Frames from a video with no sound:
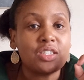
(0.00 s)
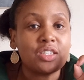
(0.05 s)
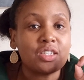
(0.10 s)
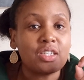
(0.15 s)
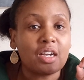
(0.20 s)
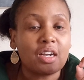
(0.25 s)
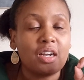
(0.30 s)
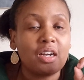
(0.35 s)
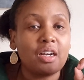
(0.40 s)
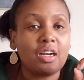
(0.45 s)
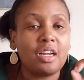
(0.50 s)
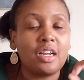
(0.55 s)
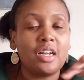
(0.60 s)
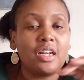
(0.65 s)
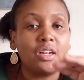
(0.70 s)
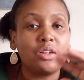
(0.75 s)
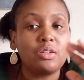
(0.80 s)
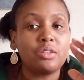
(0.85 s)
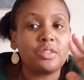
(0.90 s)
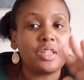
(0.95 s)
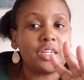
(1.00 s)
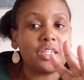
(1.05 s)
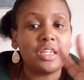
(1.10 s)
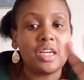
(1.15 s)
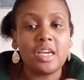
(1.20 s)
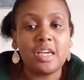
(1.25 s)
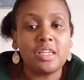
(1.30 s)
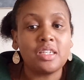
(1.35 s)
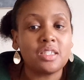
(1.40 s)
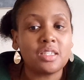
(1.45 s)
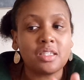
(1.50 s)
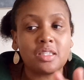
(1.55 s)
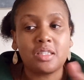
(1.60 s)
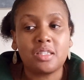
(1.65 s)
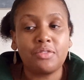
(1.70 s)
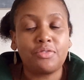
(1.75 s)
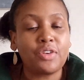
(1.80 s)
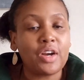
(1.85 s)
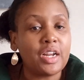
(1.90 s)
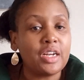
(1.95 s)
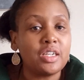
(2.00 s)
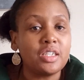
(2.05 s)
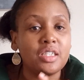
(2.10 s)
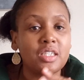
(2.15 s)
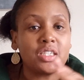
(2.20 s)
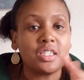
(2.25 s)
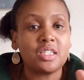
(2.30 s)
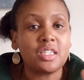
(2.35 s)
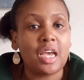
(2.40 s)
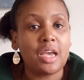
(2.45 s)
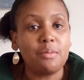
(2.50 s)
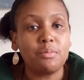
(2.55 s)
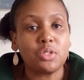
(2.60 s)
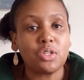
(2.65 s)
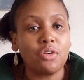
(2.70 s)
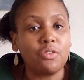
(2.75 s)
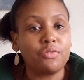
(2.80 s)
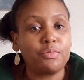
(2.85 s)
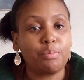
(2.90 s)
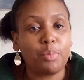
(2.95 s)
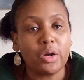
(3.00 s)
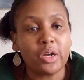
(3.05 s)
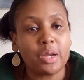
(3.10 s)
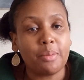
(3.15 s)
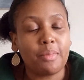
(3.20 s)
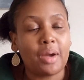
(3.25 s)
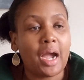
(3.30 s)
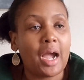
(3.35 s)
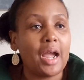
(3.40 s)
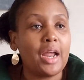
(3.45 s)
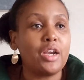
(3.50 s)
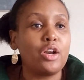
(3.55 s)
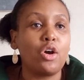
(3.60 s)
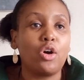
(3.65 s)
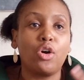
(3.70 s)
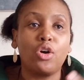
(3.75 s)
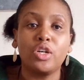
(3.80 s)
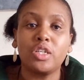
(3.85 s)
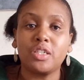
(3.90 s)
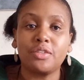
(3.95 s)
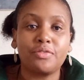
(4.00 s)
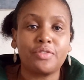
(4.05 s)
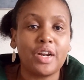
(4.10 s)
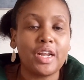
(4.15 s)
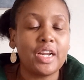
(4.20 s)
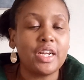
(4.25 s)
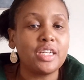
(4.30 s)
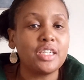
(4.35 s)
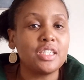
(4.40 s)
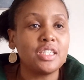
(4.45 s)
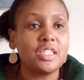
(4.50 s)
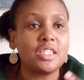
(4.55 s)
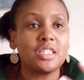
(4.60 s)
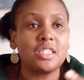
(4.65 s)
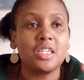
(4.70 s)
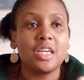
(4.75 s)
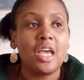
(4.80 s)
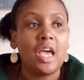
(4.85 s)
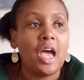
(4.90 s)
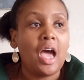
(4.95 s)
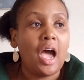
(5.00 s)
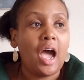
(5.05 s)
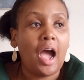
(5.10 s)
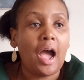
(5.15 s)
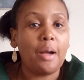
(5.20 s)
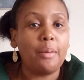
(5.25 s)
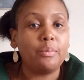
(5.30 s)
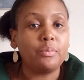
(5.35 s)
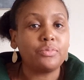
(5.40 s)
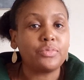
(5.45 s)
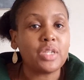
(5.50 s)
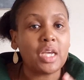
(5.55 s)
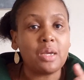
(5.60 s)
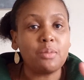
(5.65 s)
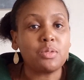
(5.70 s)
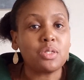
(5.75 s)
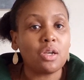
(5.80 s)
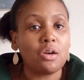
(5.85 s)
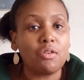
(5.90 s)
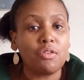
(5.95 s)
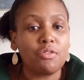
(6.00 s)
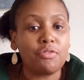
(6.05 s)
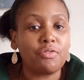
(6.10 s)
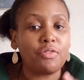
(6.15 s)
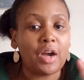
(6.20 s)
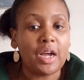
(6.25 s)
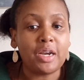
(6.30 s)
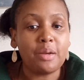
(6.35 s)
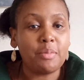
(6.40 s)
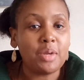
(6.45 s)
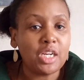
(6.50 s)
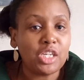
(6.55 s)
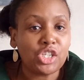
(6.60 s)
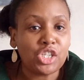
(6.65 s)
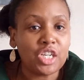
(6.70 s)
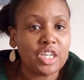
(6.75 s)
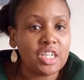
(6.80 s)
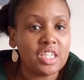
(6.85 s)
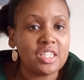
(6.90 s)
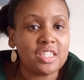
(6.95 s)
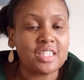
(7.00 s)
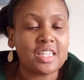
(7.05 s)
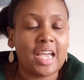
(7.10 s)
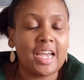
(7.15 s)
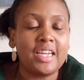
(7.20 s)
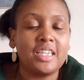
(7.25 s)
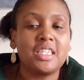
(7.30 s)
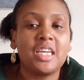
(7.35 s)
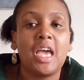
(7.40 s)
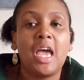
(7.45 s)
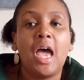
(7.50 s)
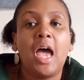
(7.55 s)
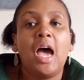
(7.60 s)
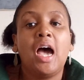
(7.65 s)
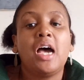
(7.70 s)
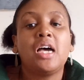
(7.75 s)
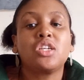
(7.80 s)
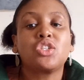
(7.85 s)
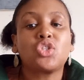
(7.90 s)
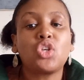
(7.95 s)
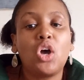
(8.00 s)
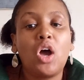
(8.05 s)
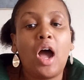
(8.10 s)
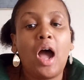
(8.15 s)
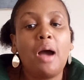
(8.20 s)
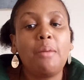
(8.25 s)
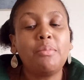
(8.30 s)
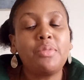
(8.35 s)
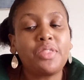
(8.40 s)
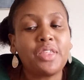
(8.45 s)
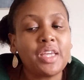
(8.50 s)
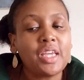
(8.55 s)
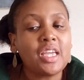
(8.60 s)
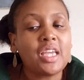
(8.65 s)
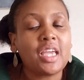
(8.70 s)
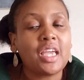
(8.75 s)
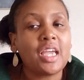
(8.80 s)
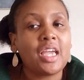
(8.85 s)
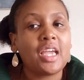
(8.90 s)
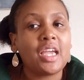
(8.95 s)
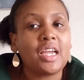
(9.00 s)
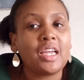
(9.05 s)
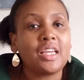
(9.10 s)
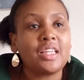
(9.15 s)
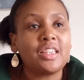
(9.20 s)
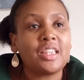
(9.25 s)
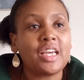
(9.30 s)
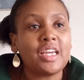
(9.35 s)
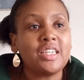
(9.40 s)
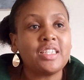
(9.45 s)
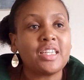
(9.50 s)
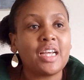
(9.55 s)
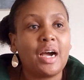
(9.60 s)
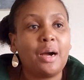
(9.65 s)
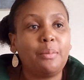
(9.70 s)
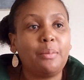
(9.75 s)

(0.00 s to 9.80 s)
circle that has different types of Pokemon or different types of animation inside. So I'm thinking that